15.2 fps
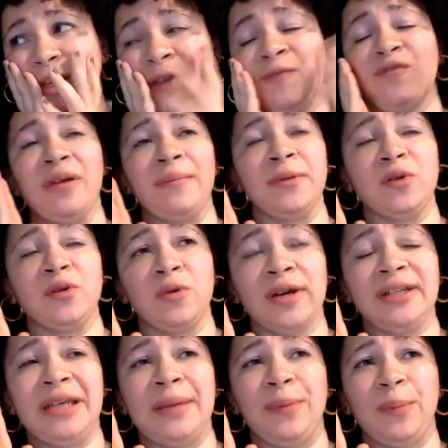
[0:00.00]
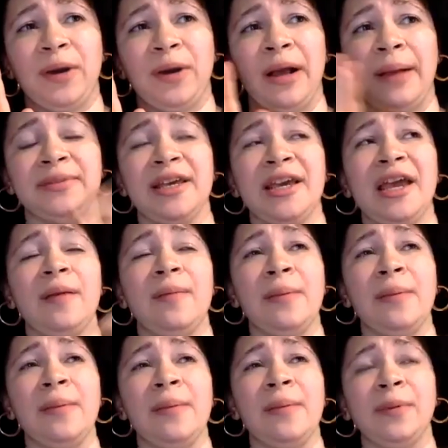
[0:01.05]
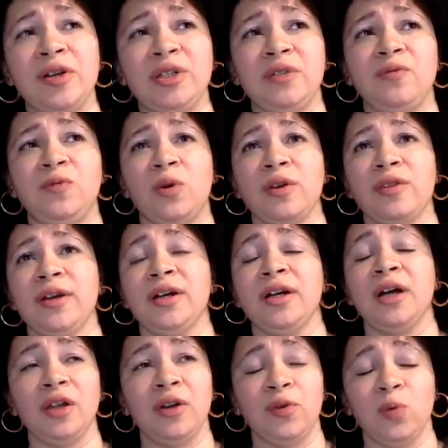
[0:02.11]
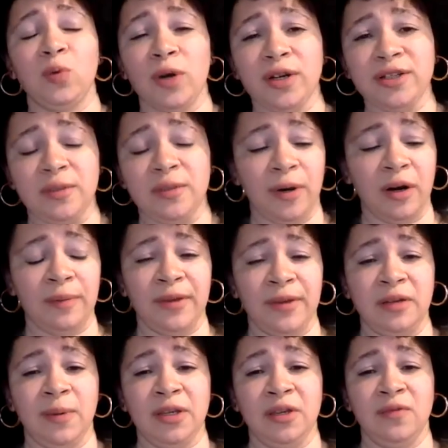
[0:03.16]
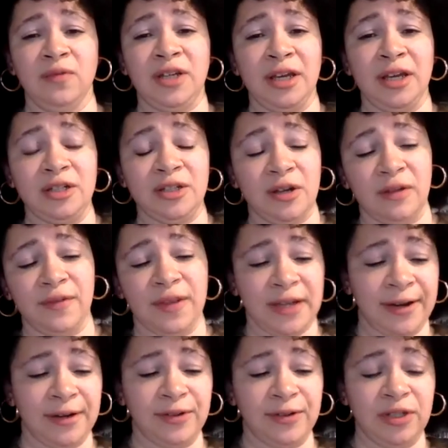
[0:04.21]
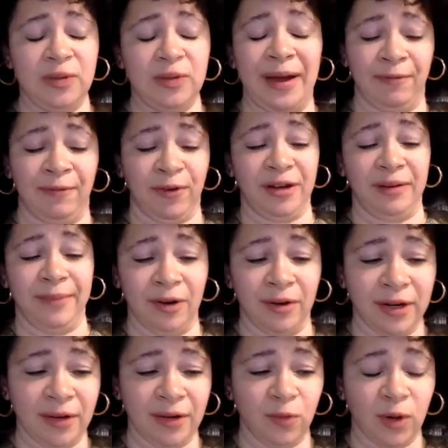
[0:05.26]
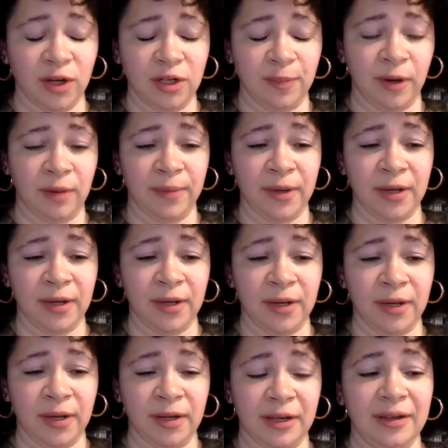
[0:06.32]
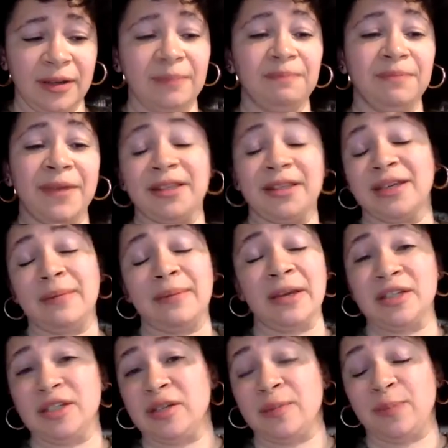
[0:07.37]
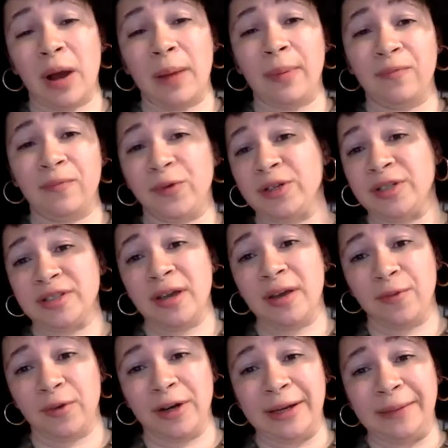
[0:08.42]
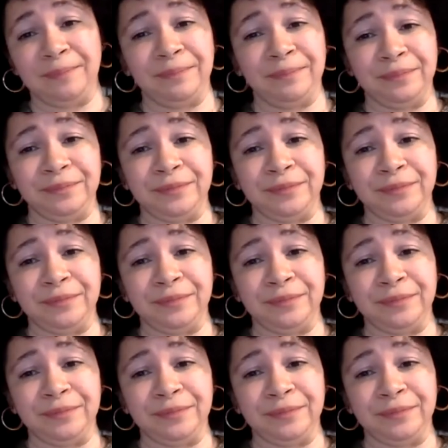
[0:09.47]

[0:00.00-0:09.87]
inflammatory example perhaps, people are searching for the colored works department, but you've changed all of the titles to African American work department, that's going to be just a problem for discovery.